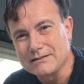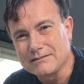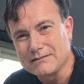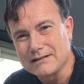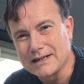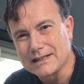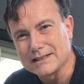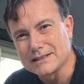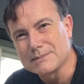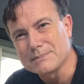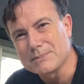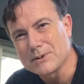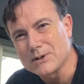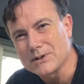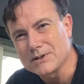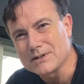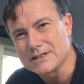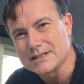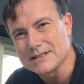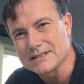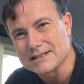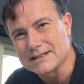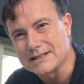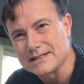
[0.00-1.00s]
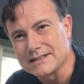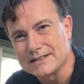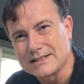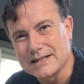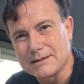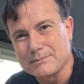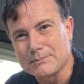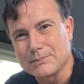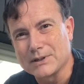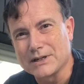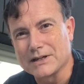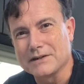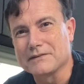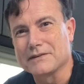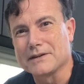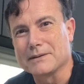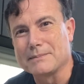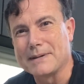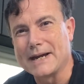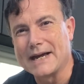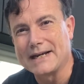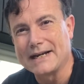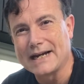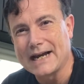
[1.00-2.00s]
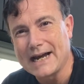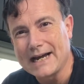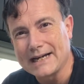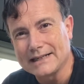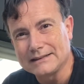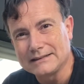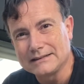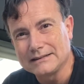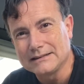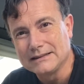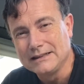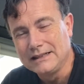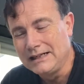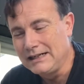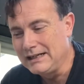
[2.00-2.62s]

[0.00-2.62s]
and the Bronx is a contemporary of the Manhattan,